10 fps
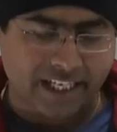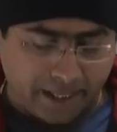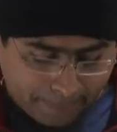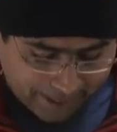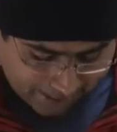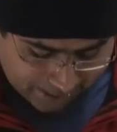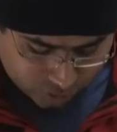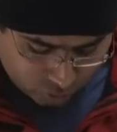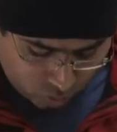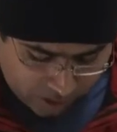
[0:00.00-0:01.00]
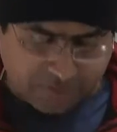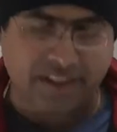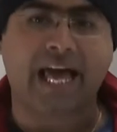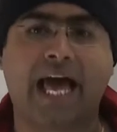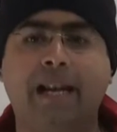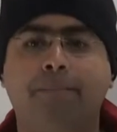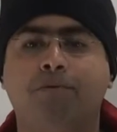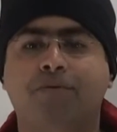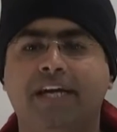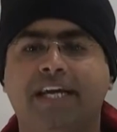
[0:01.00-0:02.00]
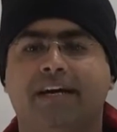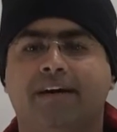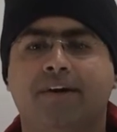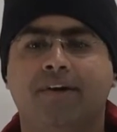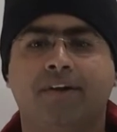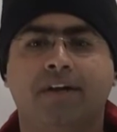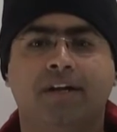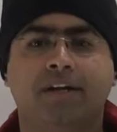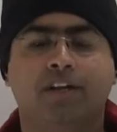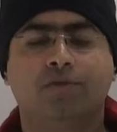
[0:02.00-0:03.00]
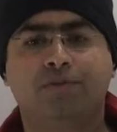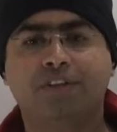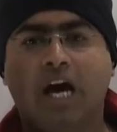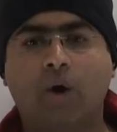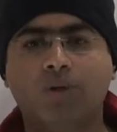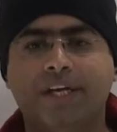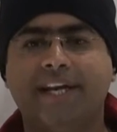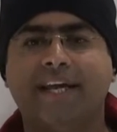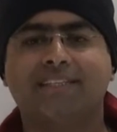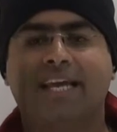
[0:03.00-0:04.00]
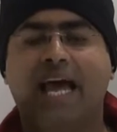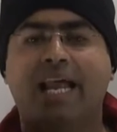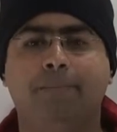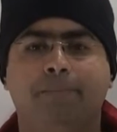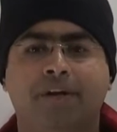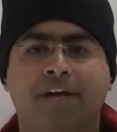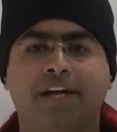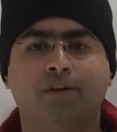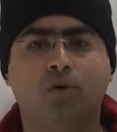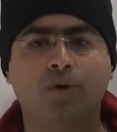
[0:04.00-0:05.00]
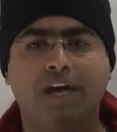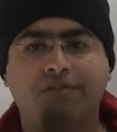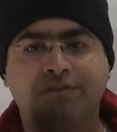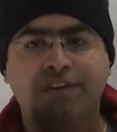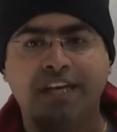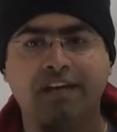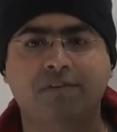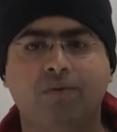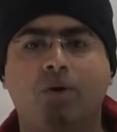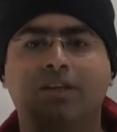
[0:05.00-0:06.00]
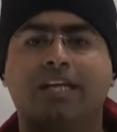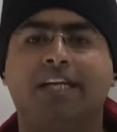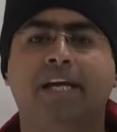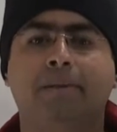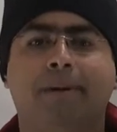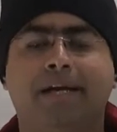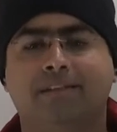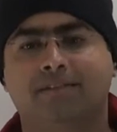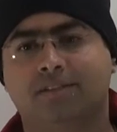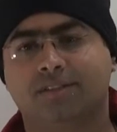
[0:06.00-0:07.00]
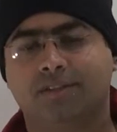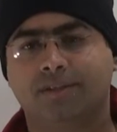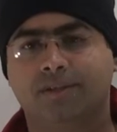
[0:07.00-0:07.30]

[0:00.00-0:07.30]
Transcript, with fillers: independence only with the help of India. Now, without India's help, it could have never won that independence.